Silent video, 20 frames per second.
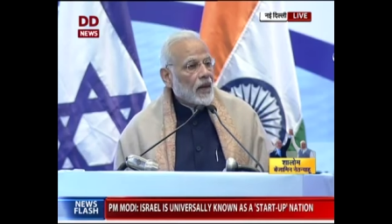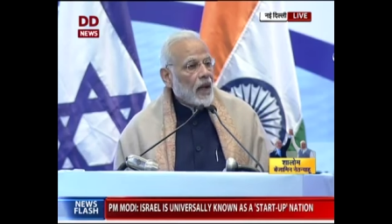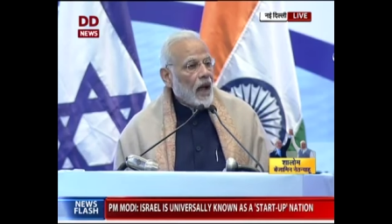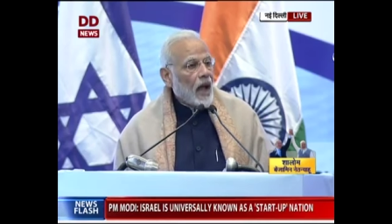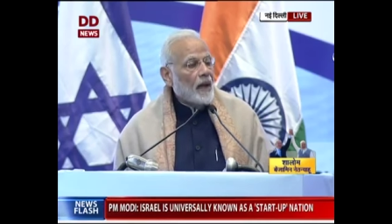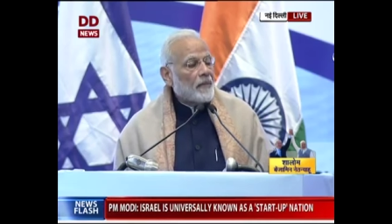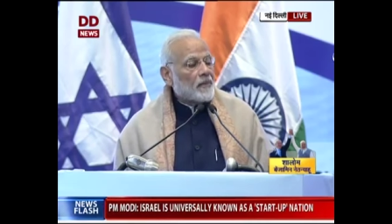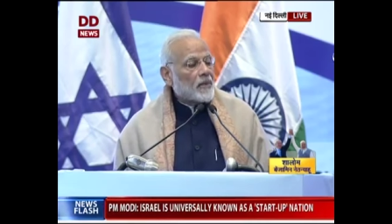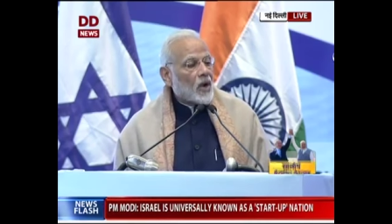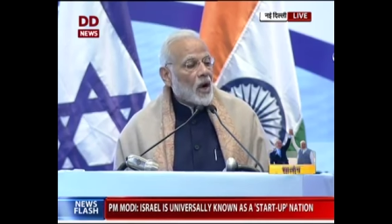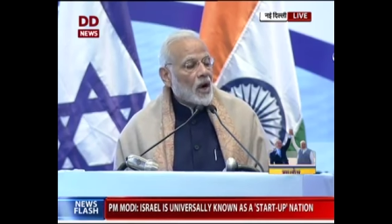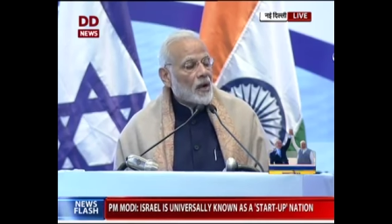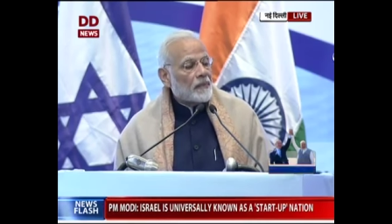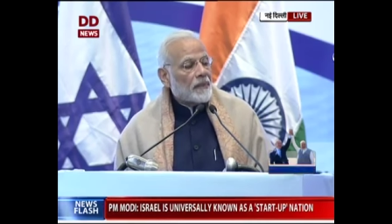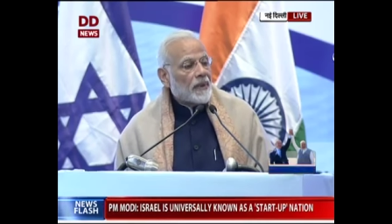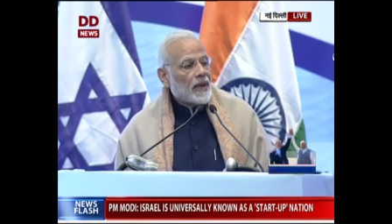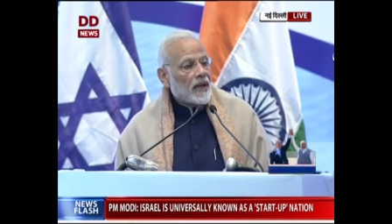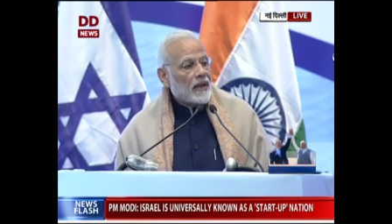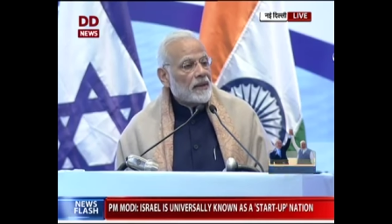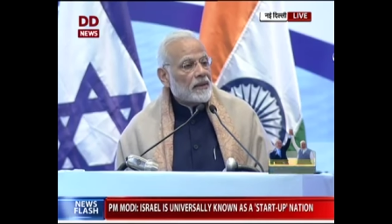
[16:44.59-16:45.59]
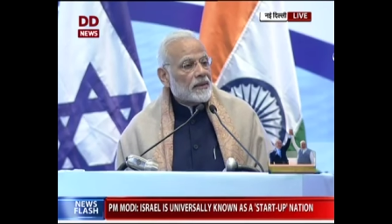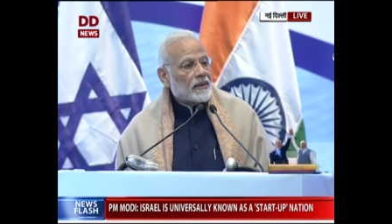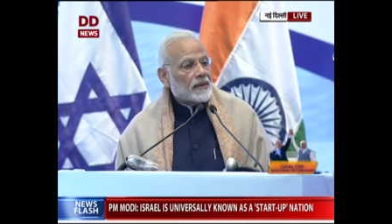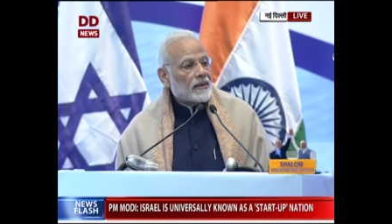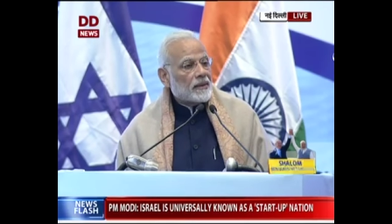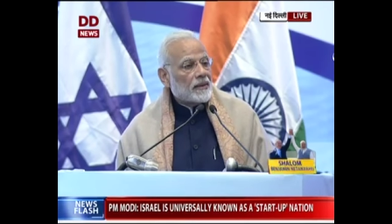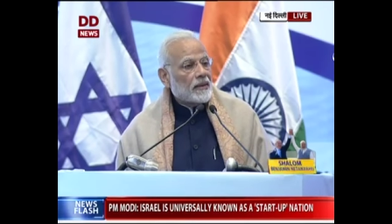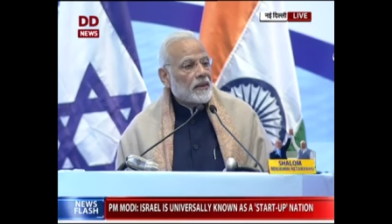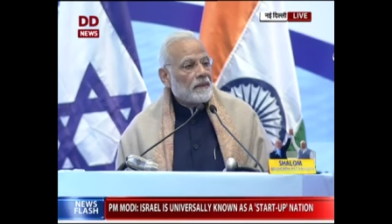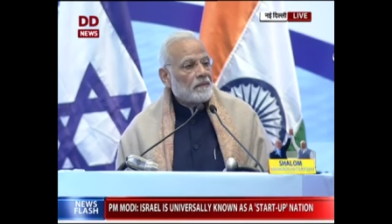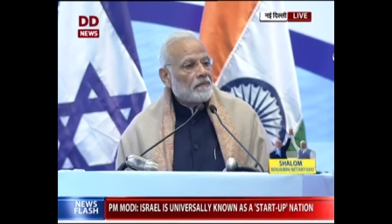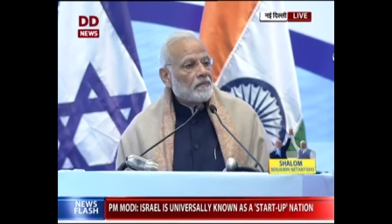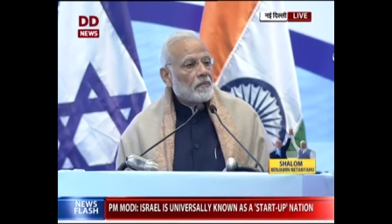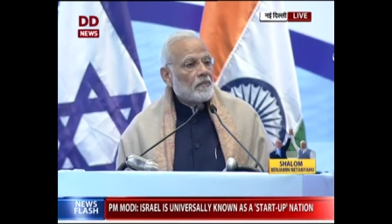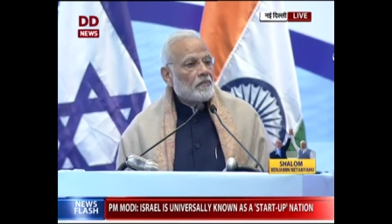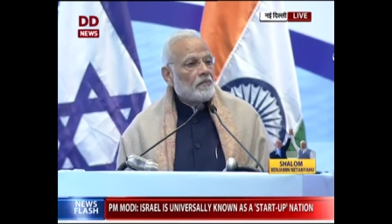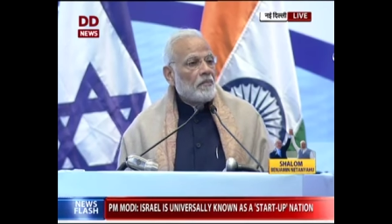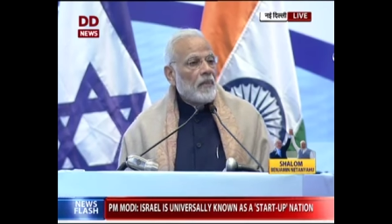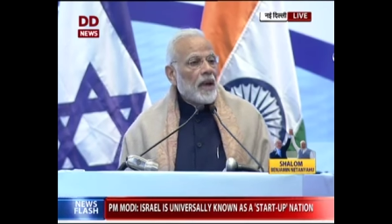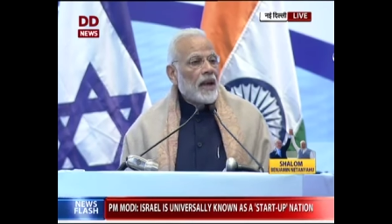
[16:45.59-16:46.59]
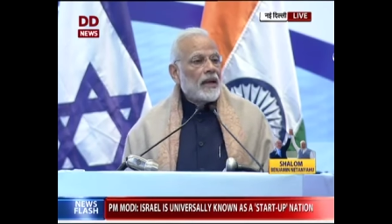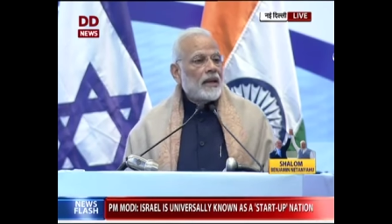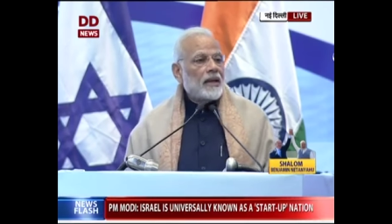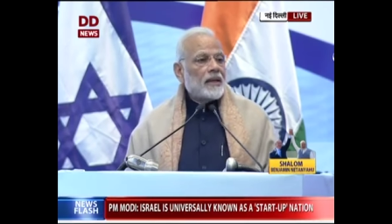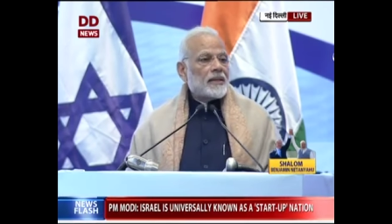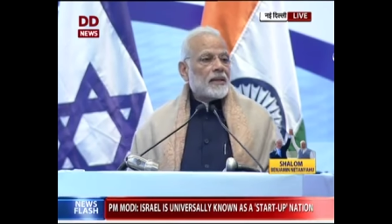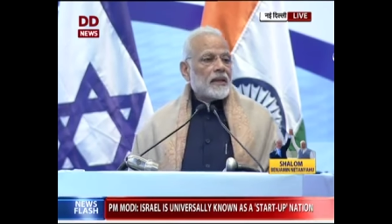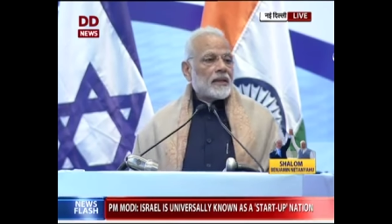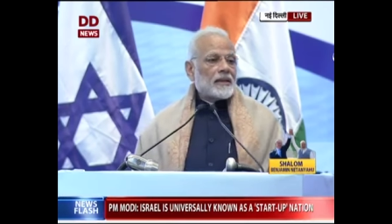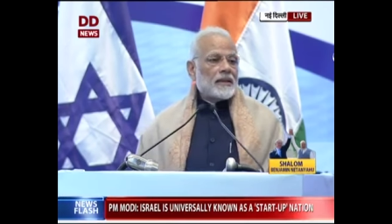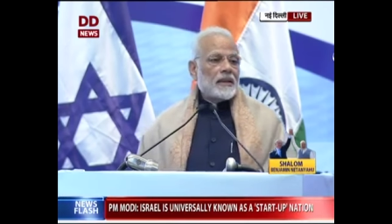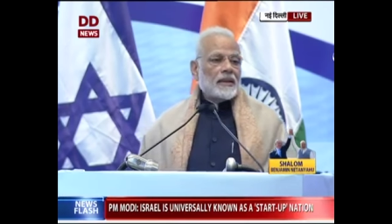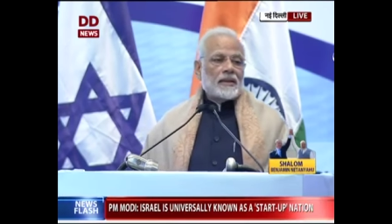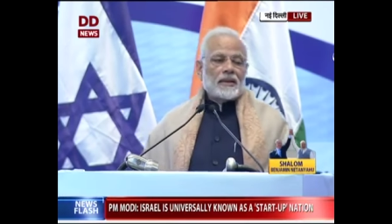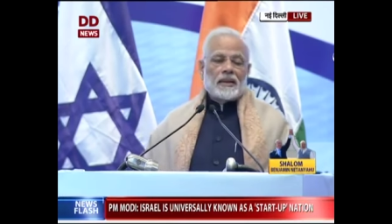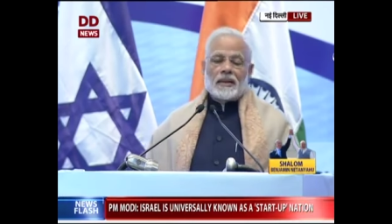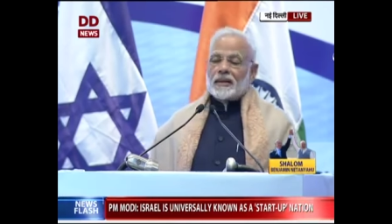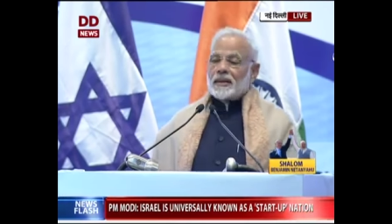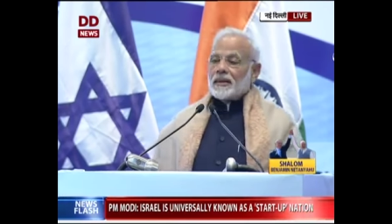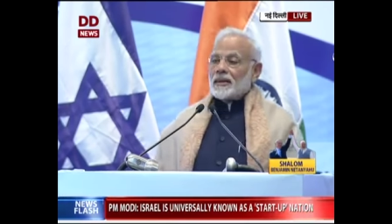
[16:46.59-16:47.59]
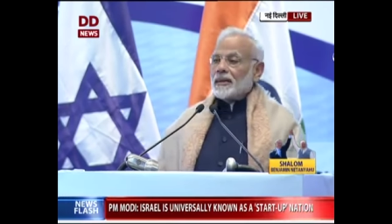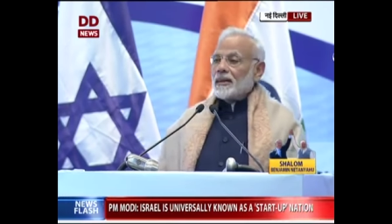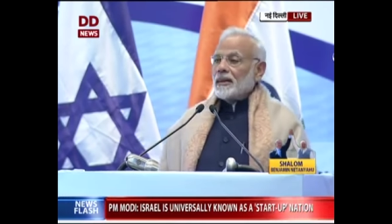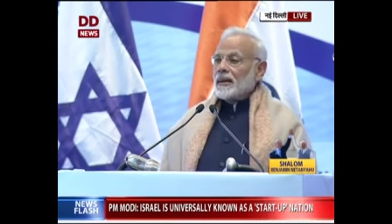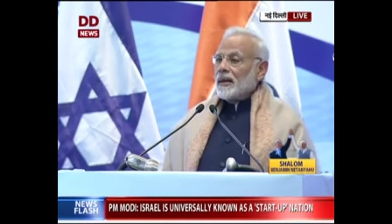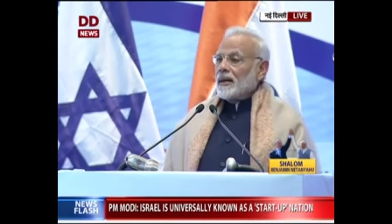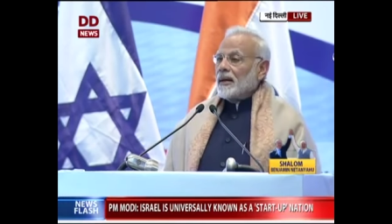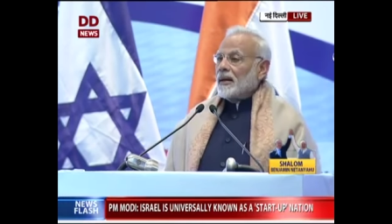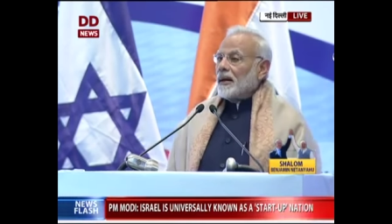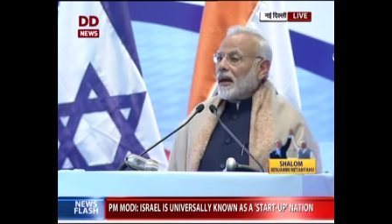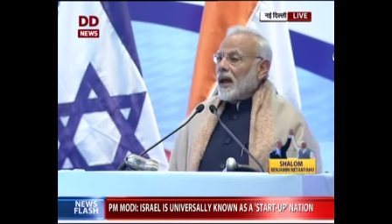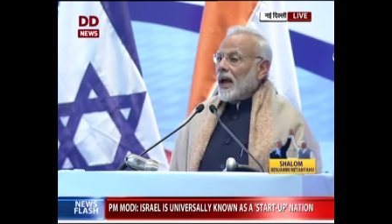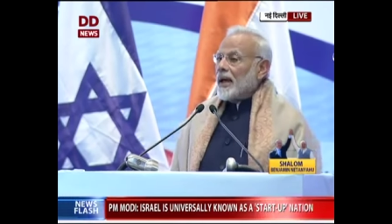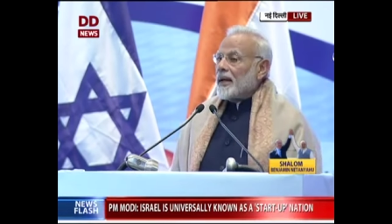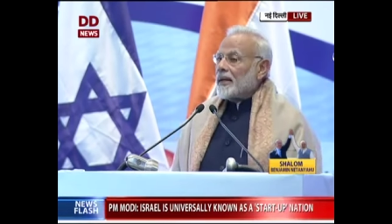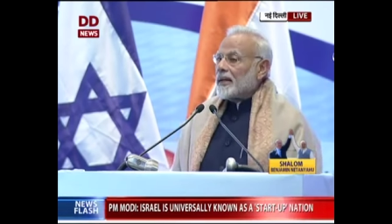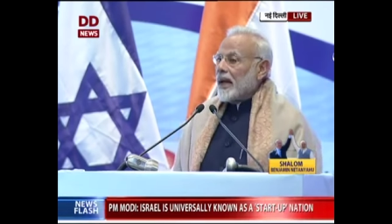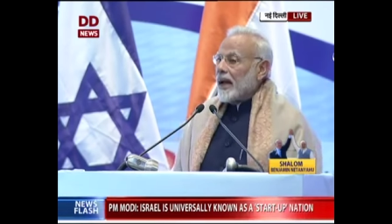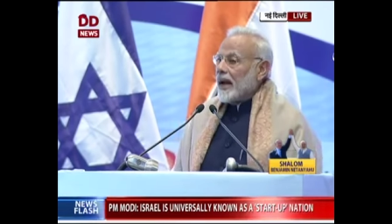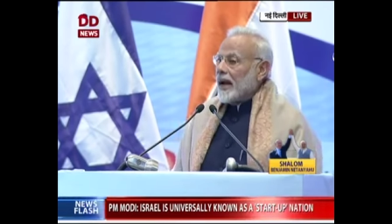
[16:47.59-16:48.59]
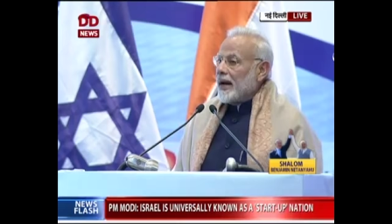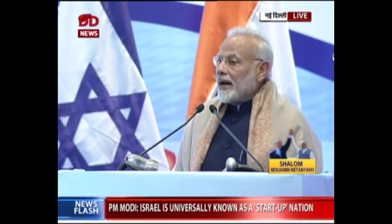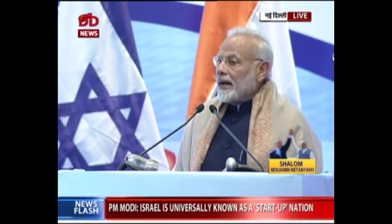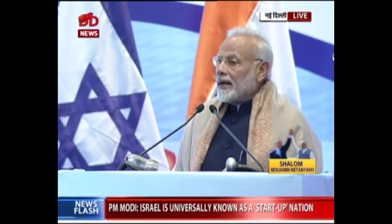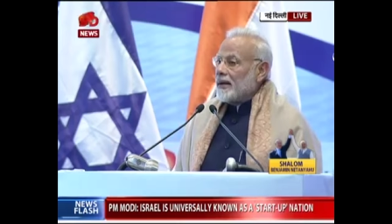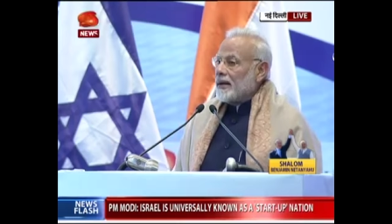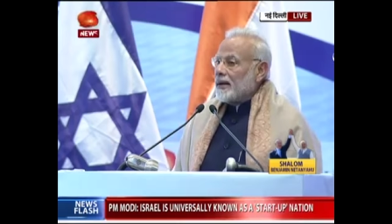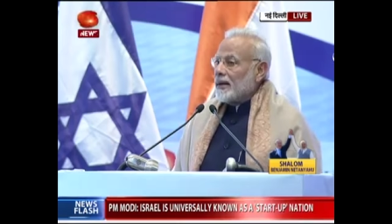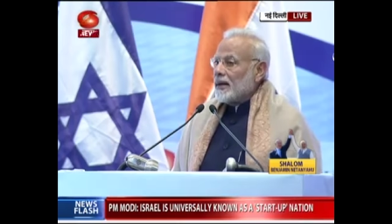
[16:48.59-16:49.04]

I am confident many successes lies ahead